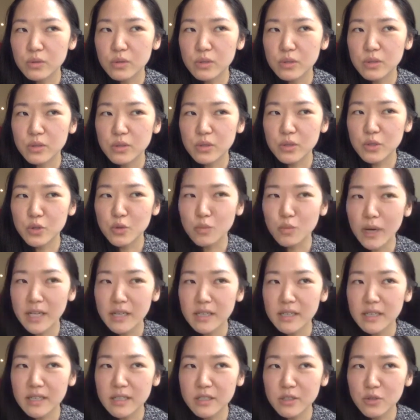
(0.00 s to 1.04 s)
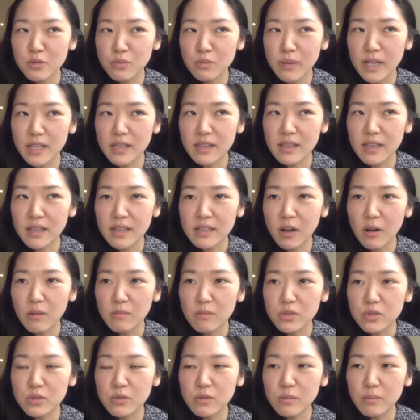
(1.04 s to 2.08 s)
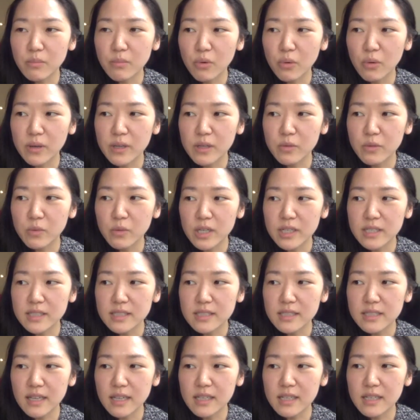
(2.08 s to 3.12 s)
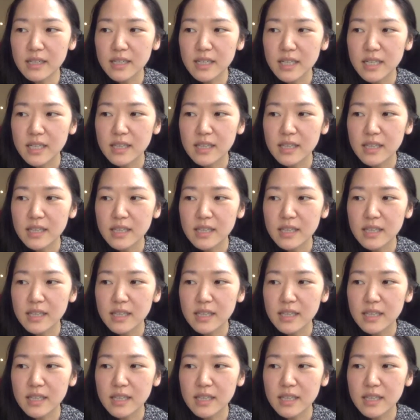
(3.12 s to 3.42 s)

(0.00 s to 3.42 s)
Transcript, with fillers: yeah. you might you might then come to a point where it's like